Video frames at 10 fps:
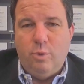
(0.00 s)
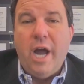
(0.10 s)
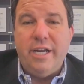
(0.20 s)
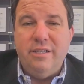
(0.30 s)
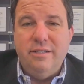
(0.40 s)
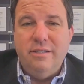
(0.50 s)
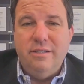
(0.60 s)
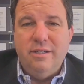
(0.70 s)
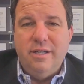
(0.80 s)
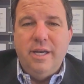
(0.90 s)
Right.
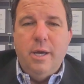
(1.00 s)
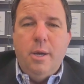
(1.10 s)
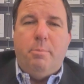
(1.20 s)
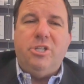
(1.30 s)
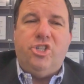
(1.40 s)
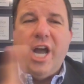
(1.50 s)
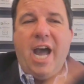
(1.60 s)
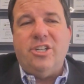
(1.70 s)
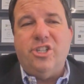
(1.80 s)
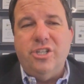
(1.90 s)
But
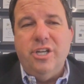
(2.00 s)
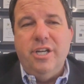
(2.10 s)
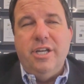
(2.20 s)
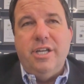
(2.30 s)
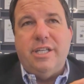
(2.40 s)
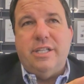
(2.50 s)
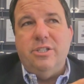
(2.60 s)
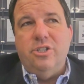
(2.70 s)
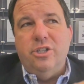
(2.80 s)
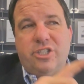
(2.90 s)
Josh,
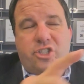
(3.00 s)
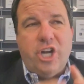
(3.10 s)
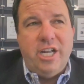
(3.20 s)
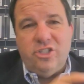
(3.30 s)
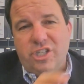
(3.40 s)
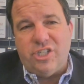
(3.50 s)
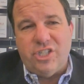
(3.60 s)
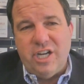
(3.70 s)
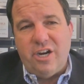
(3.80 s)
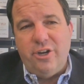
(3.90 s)
let's change the
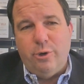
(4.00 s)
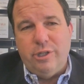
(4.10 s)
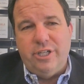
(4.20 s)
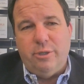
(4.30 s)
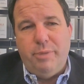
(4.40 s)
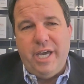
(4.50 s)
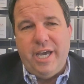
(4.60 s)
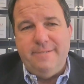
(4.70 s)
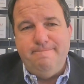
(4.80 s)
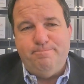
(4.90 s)
scenario a little
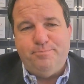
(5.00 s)
bit.